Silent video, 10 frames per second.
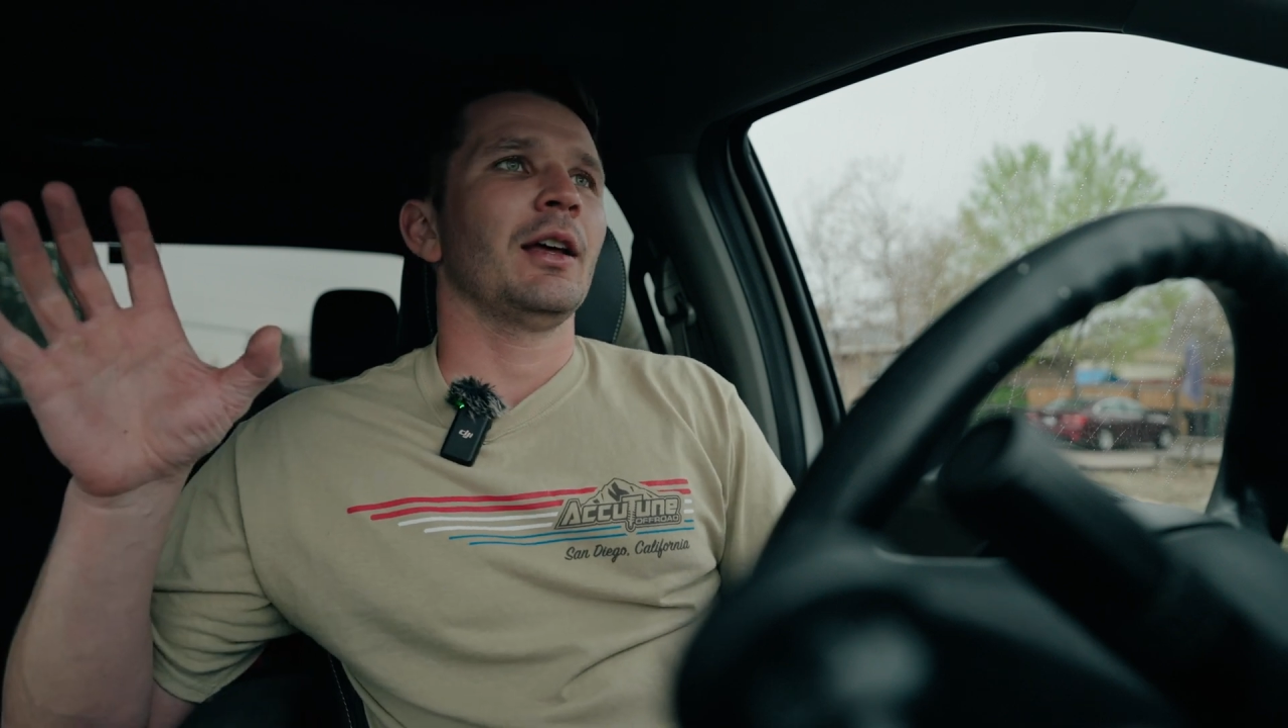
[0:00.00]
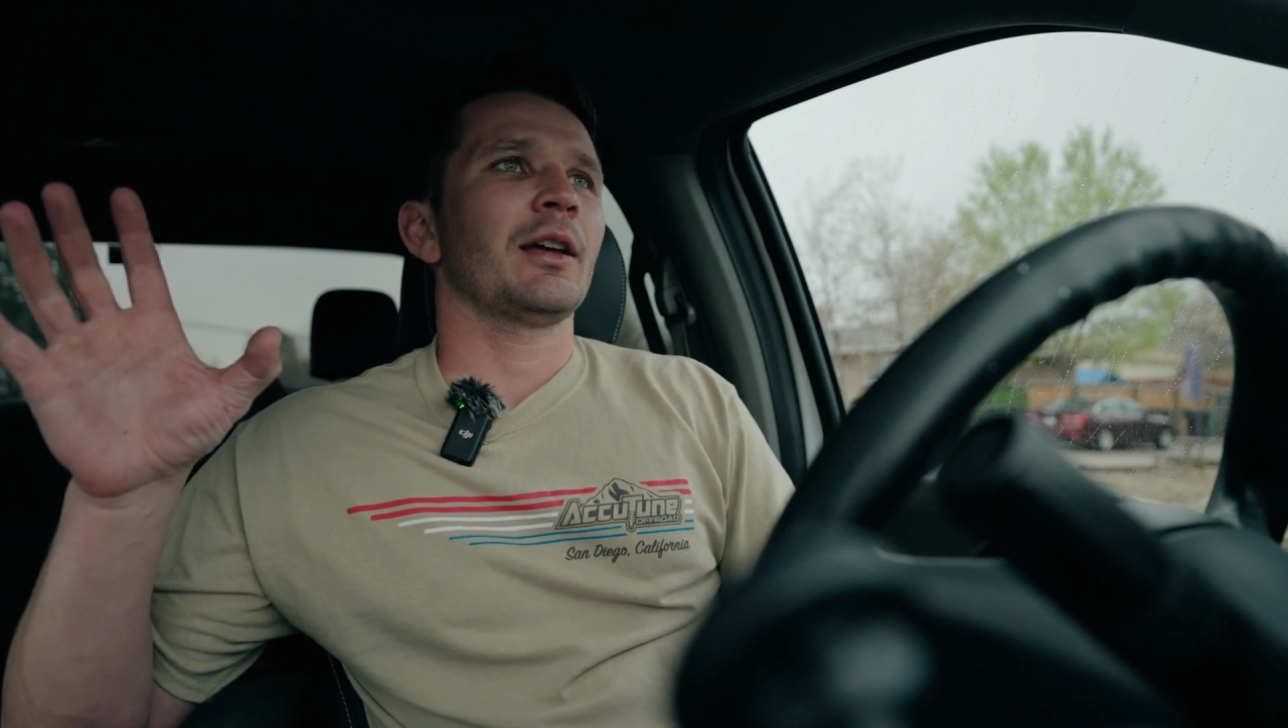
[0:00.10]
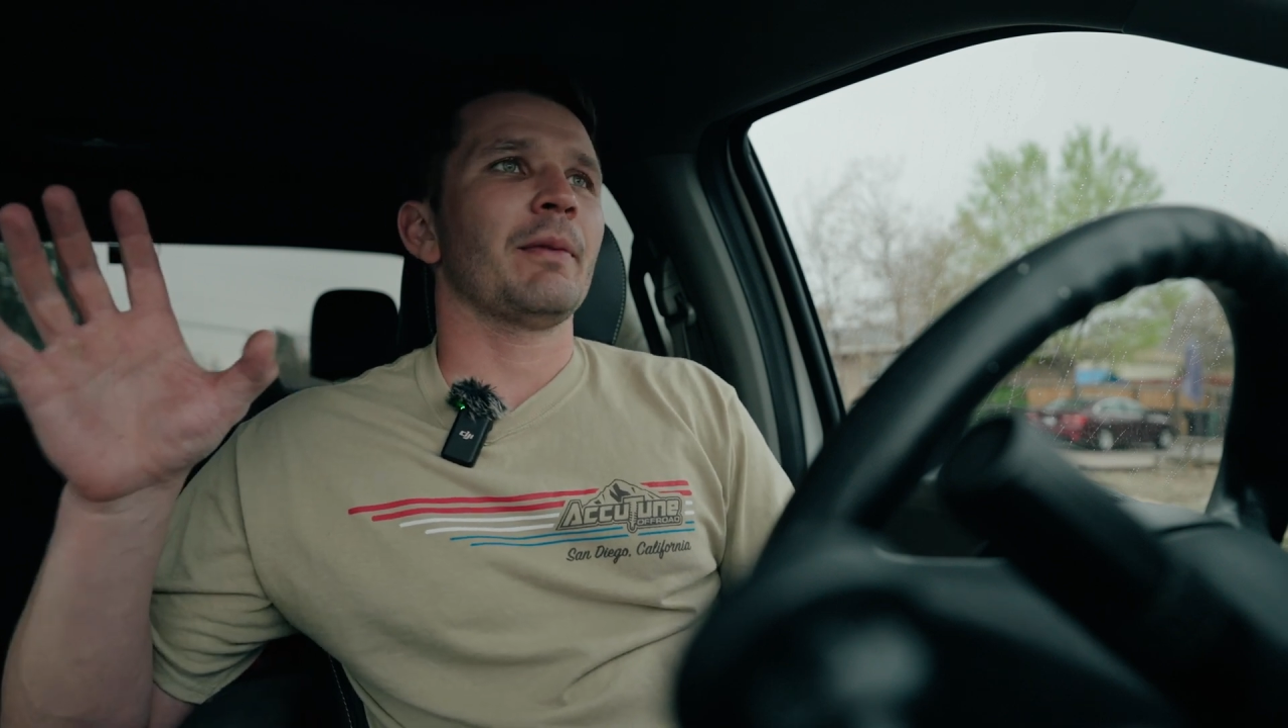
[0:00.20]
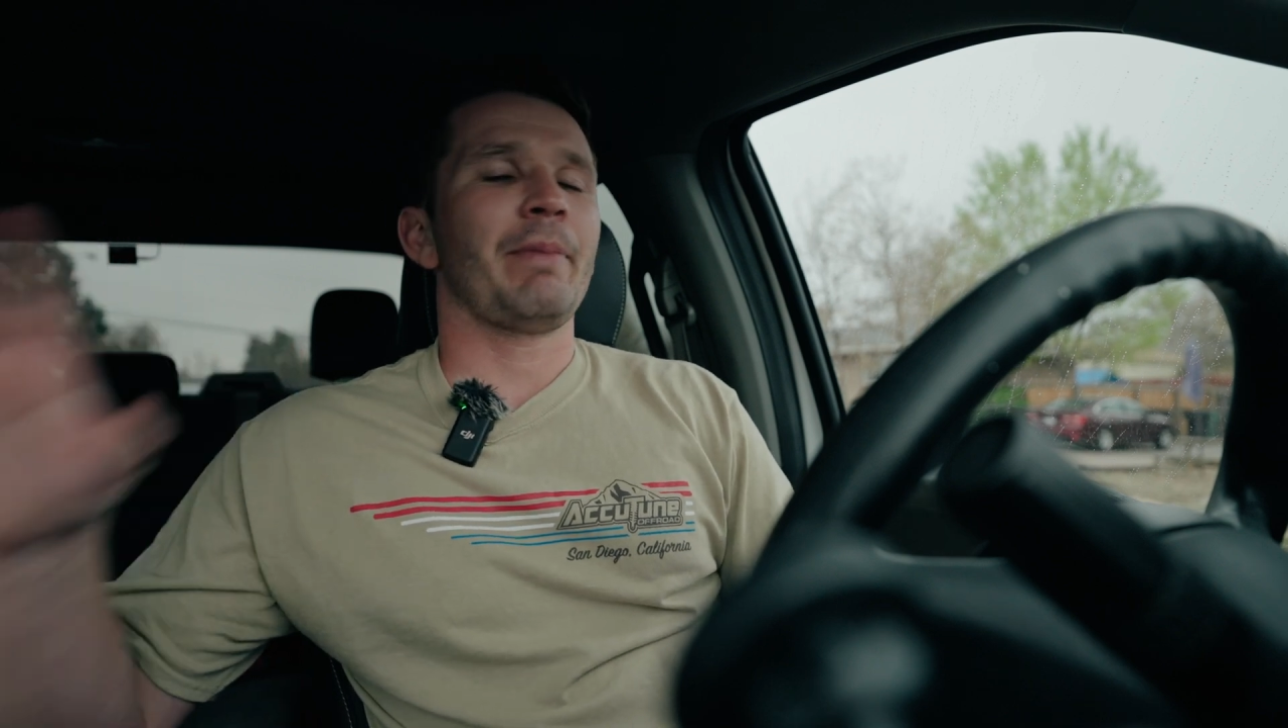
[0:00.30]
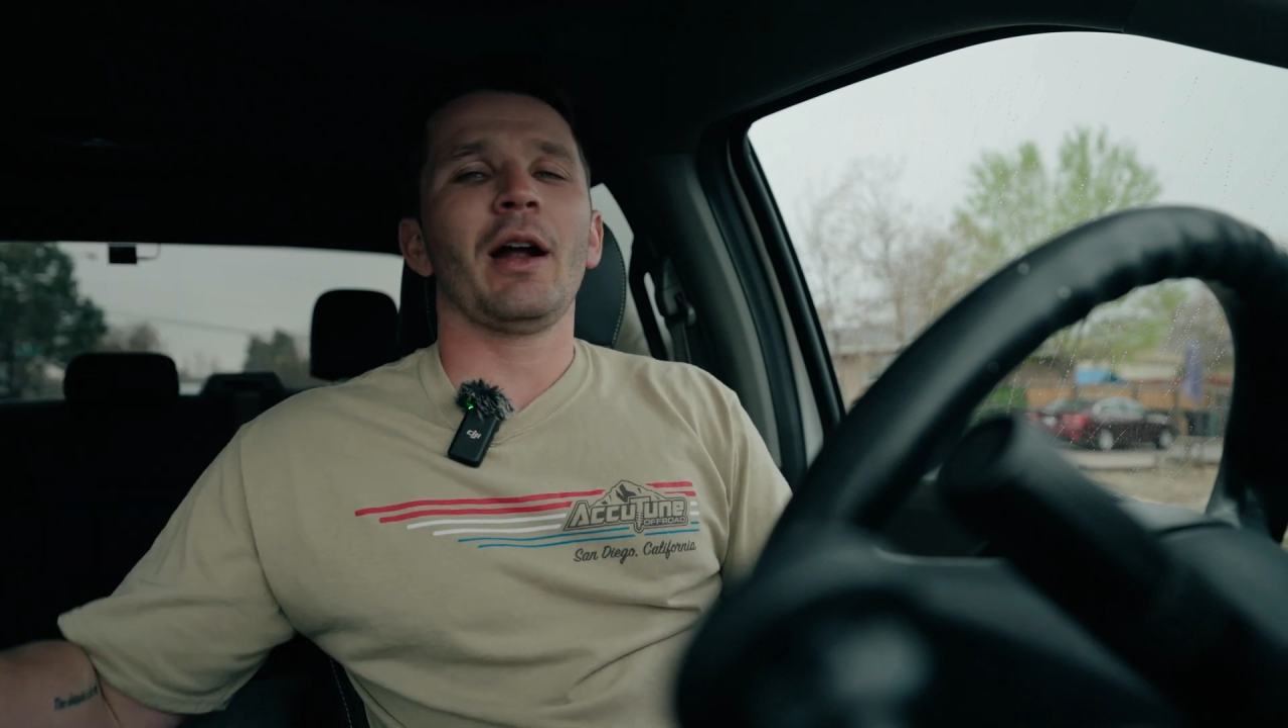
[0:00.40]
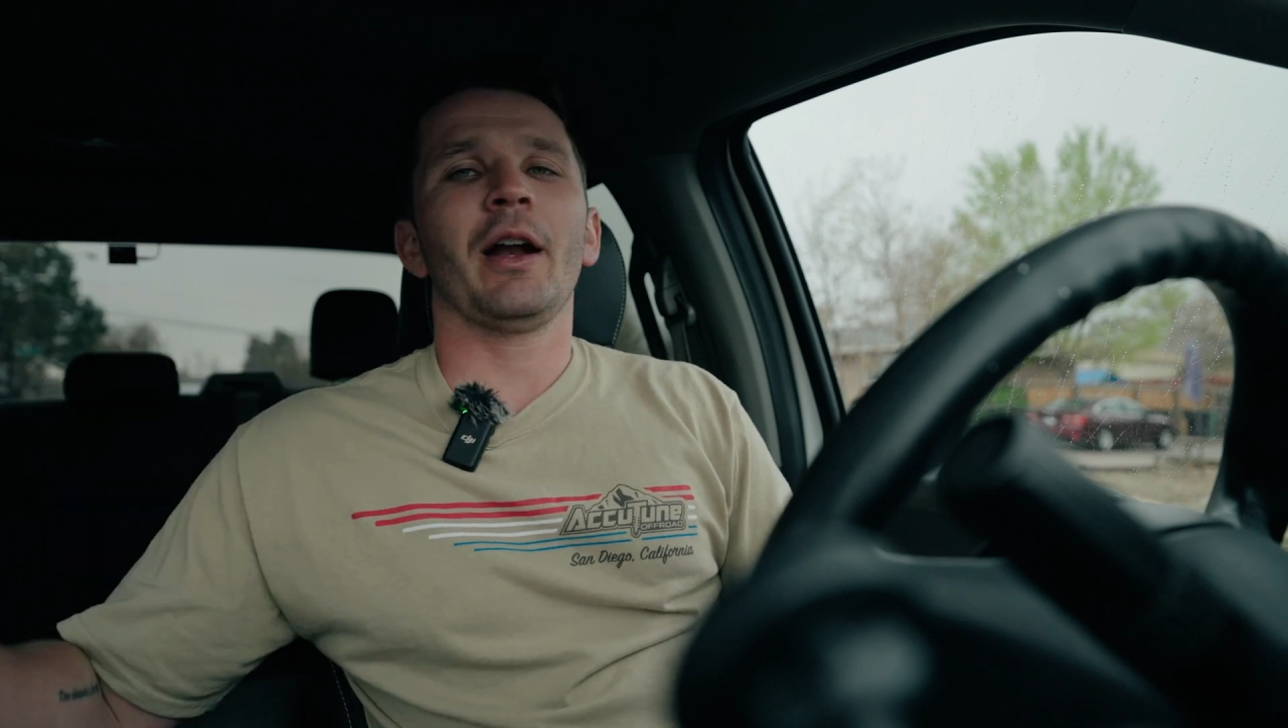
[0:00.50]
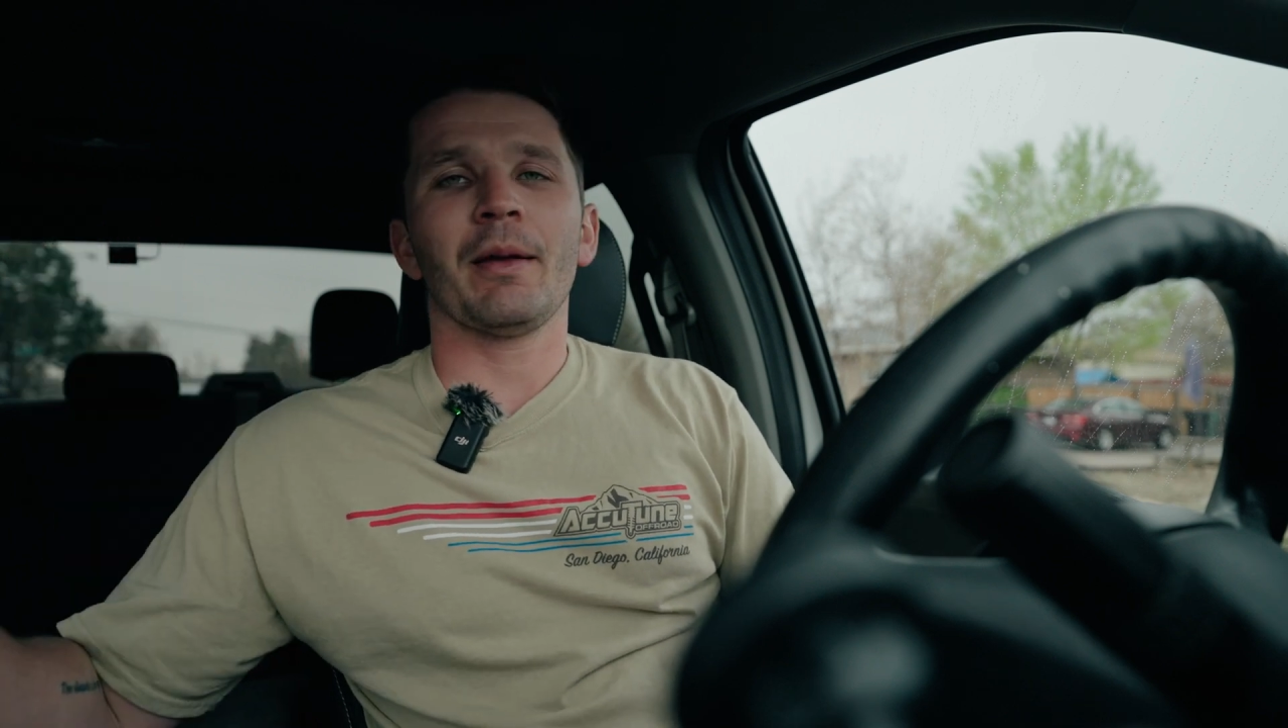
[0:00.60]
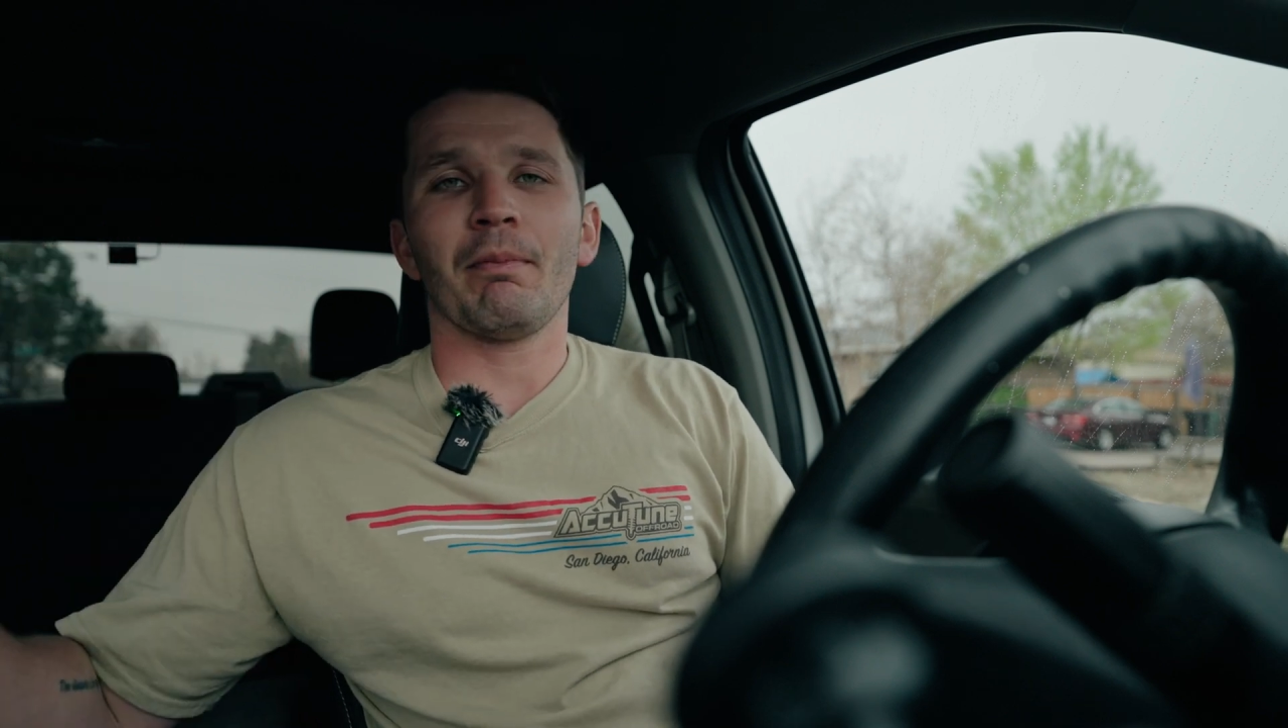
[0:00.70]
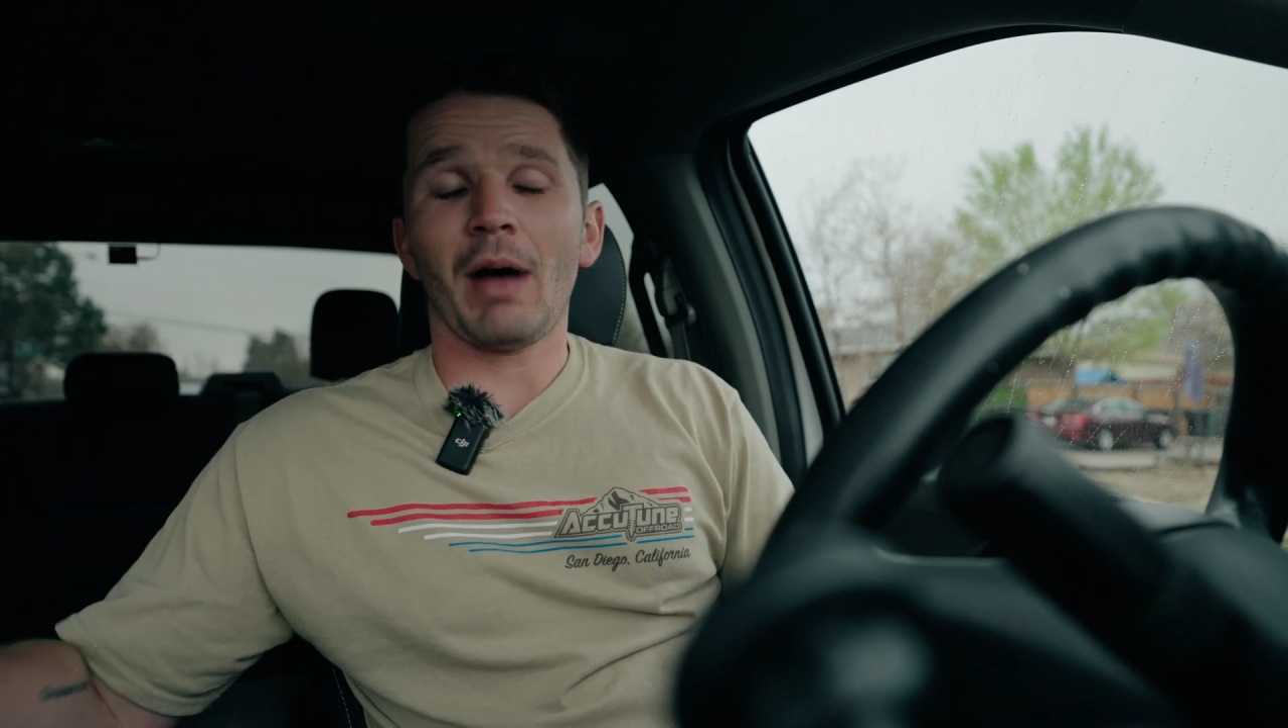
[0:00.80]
comparing